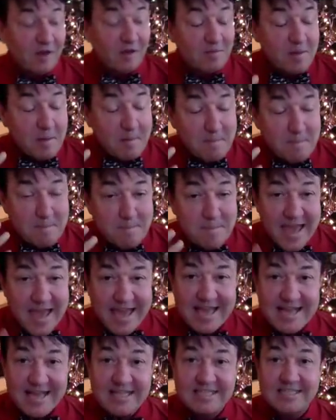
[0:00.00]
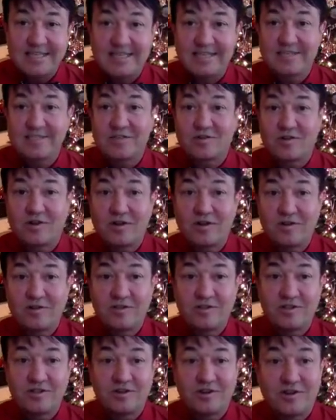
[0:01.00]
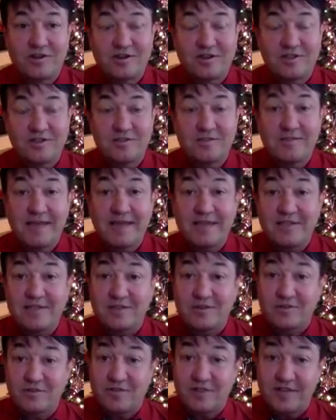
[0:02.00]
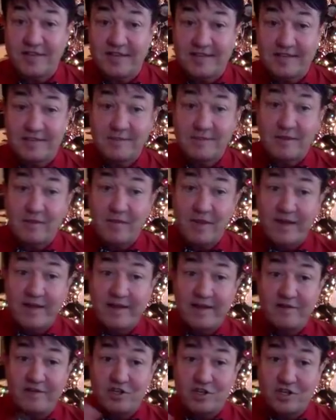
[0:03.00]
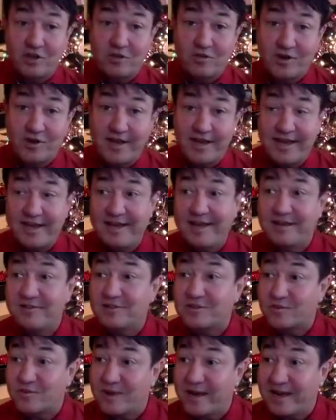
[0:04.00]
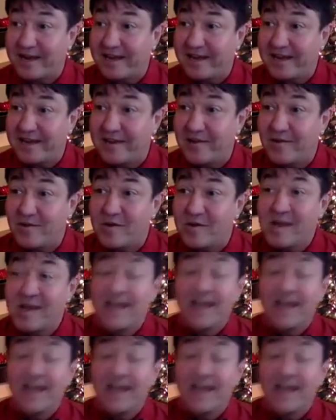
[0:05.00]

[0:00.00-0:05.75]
an amazing astrologer onto Magical Things, my radio show on Hay House Radio.